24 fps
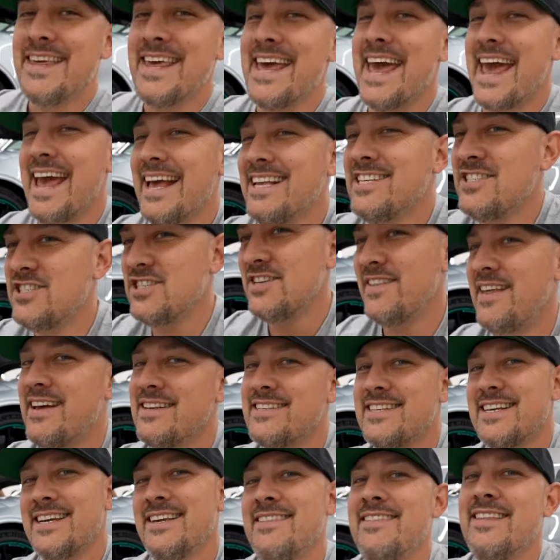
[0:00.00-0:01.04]
the engine
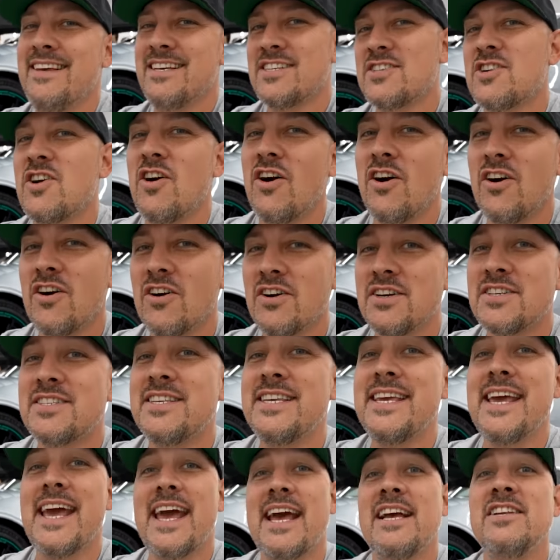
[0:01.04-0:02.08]
that's in this car is
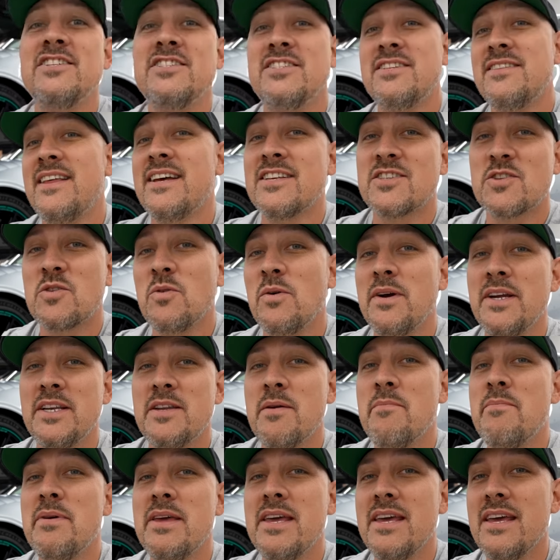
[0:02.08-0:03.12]
the engine that's going
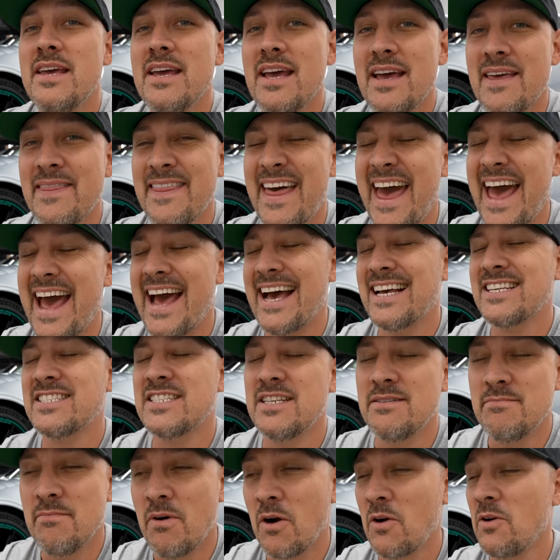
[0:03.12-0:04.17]
to be in the
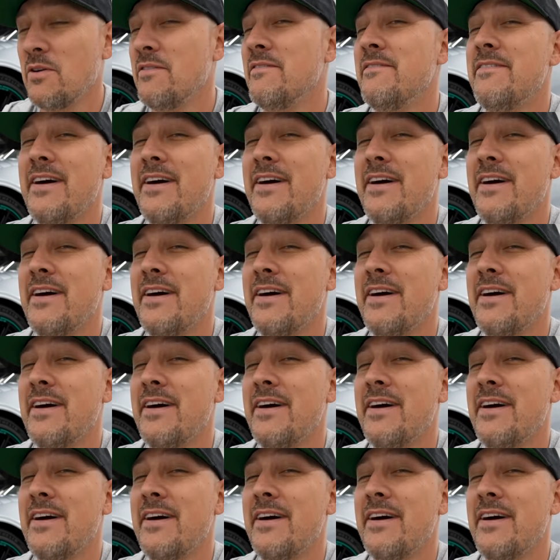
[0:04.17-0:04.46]
Aston Martin